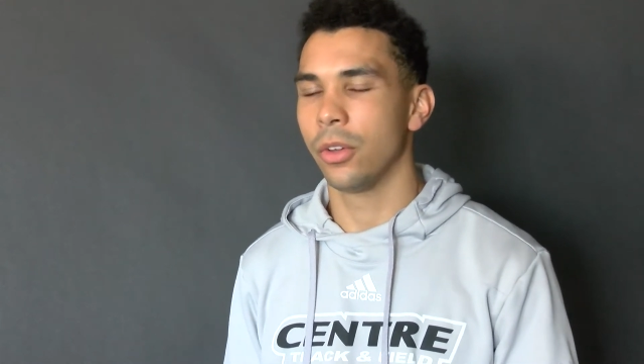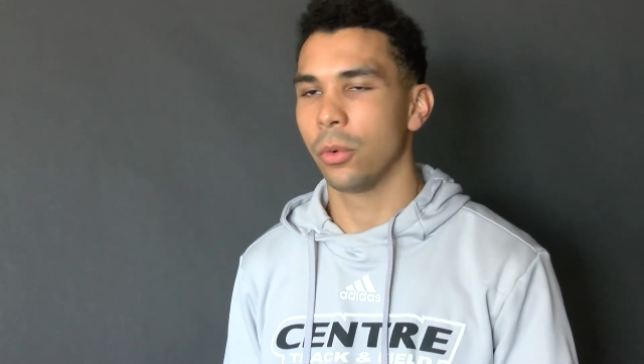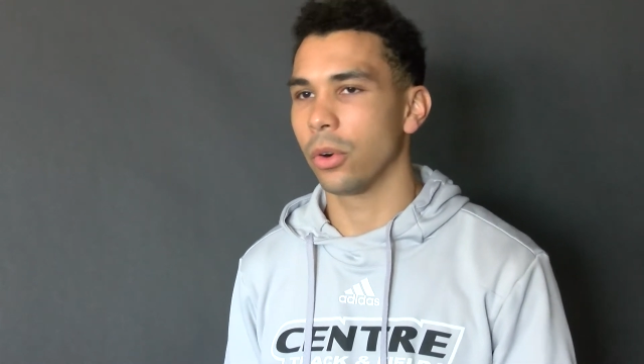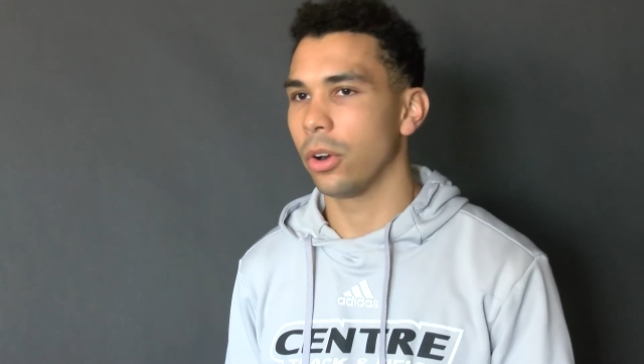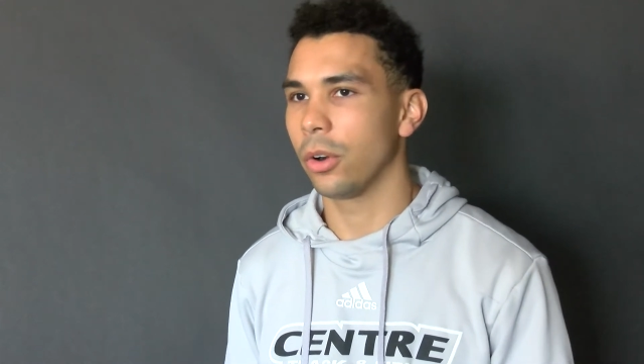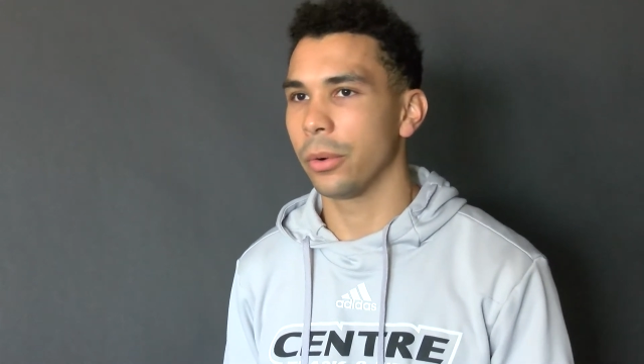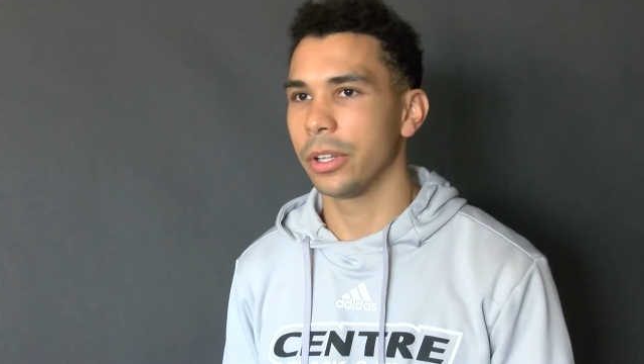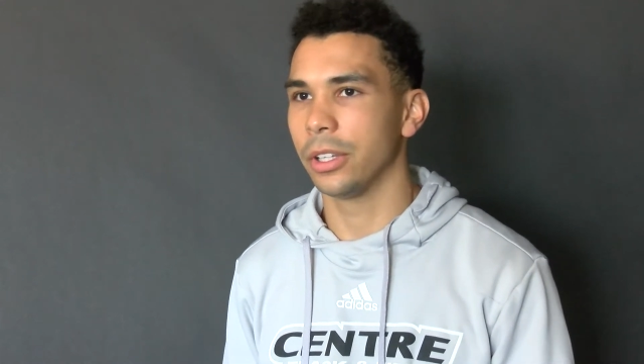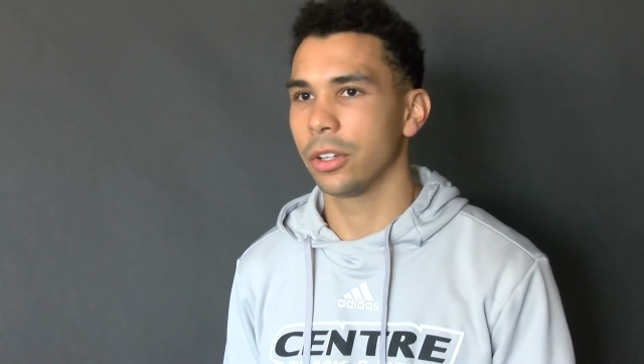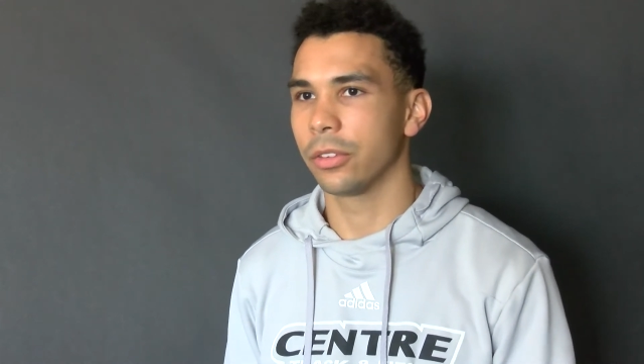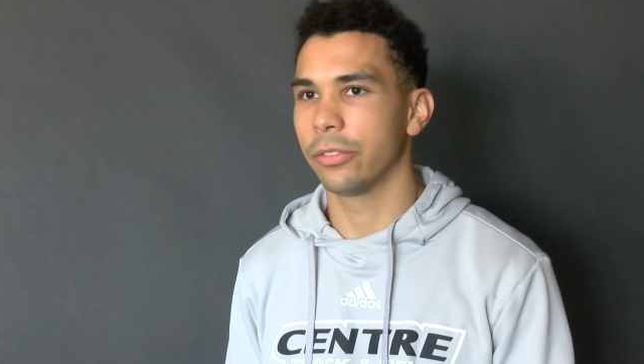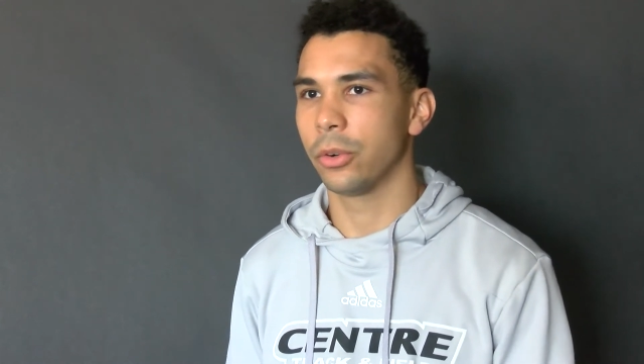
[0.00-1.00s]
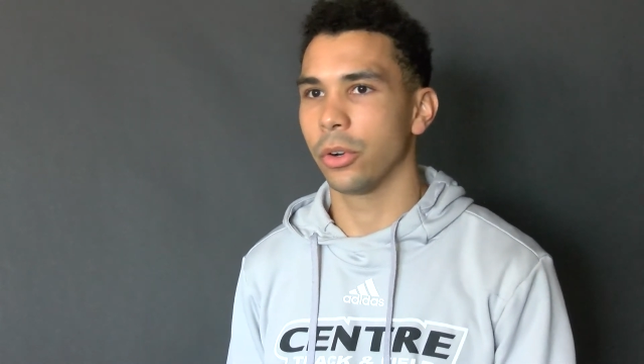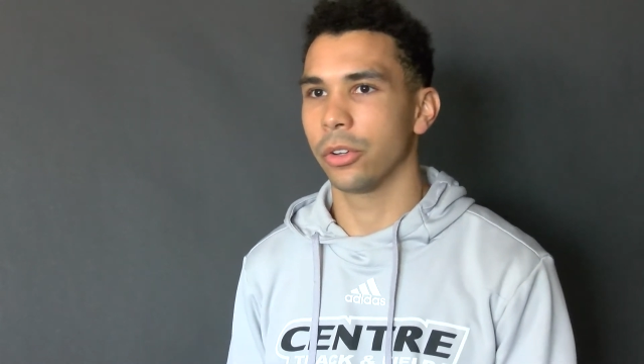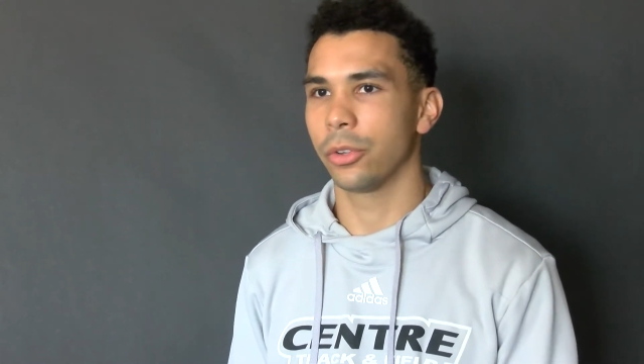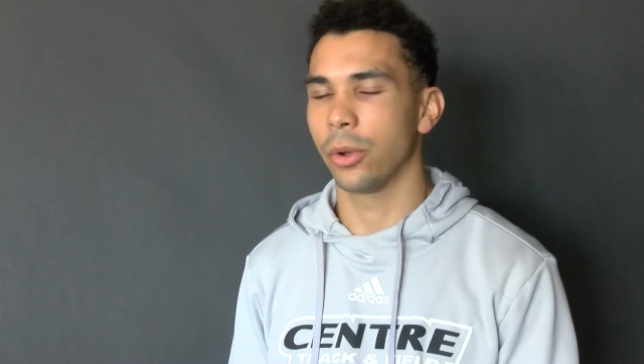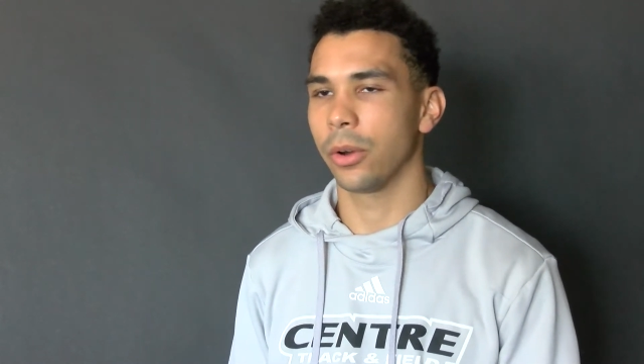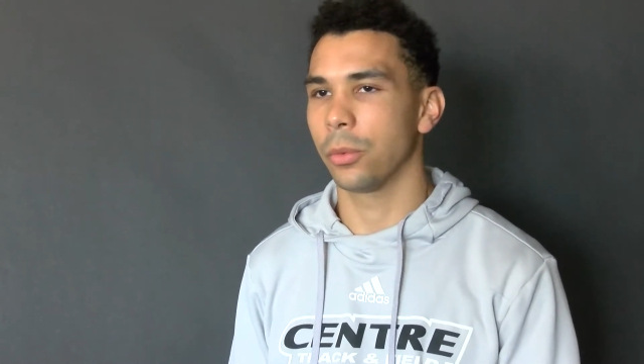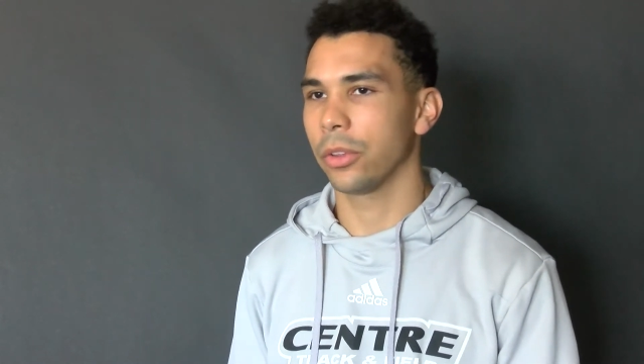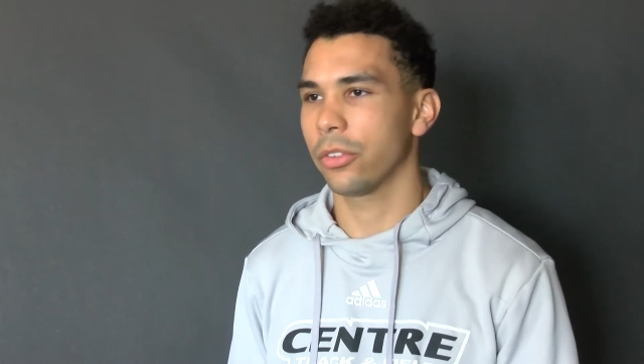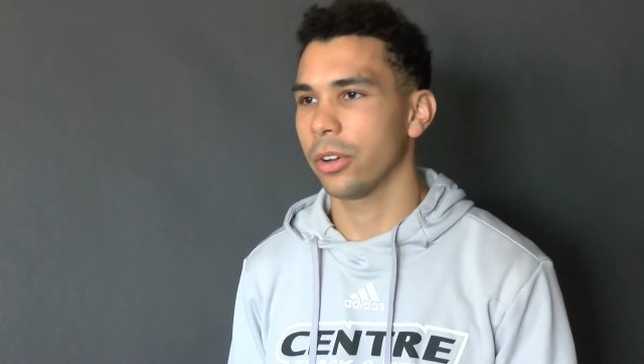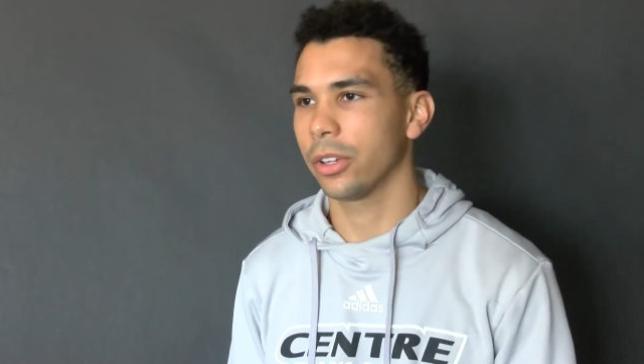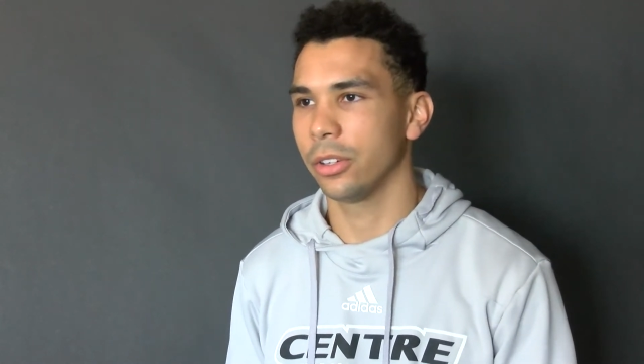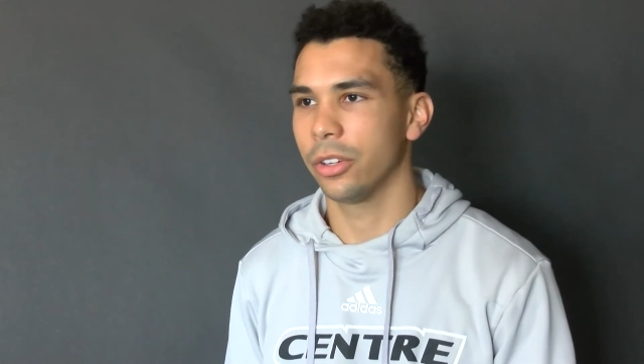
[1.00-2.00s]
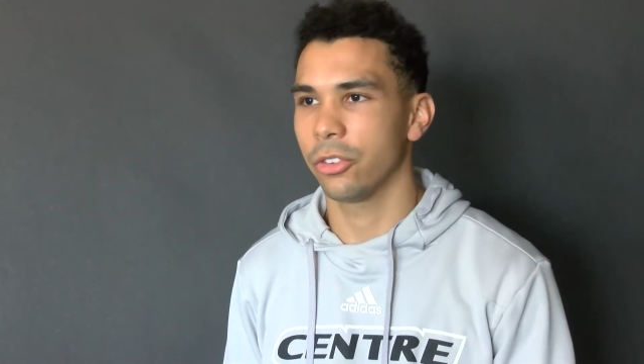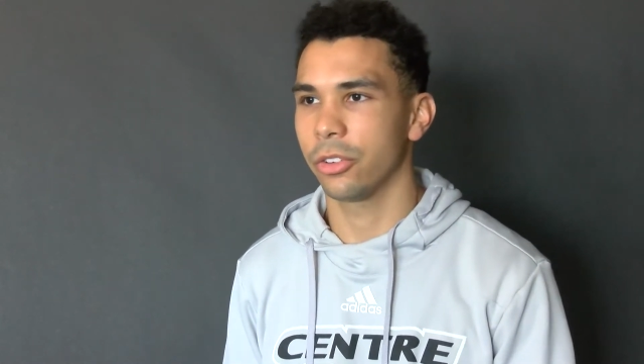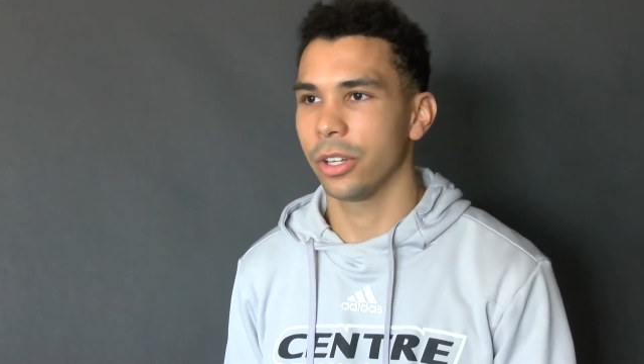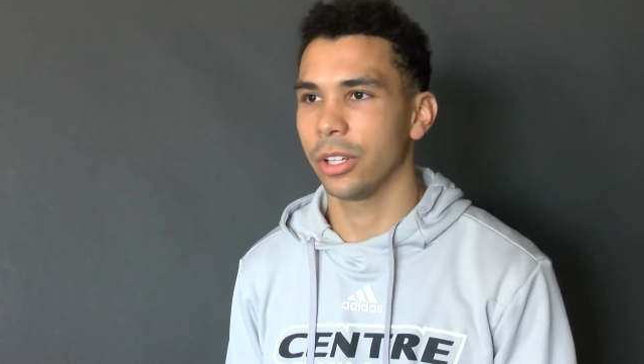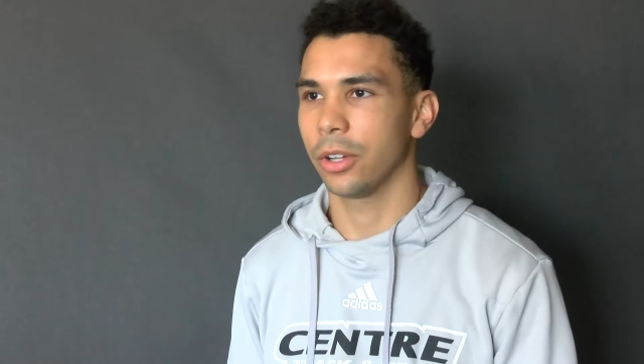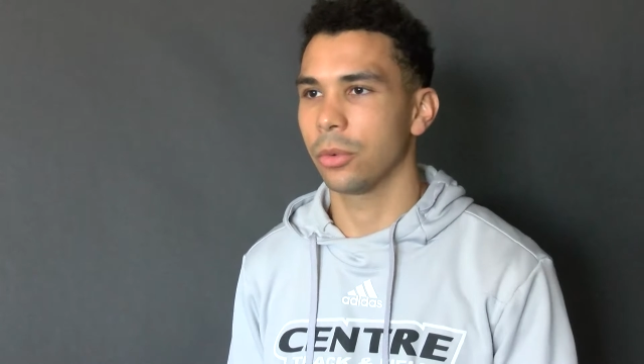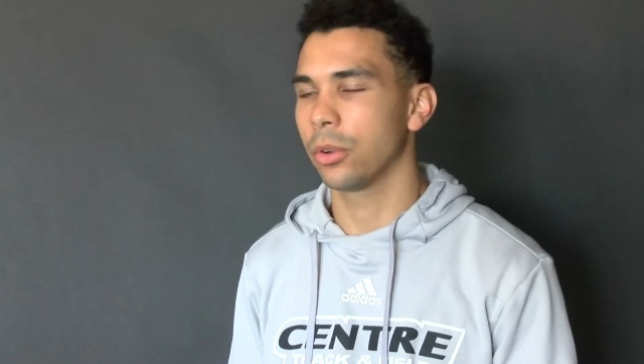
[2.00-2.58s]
We're already looking forward to what's our conditioning like,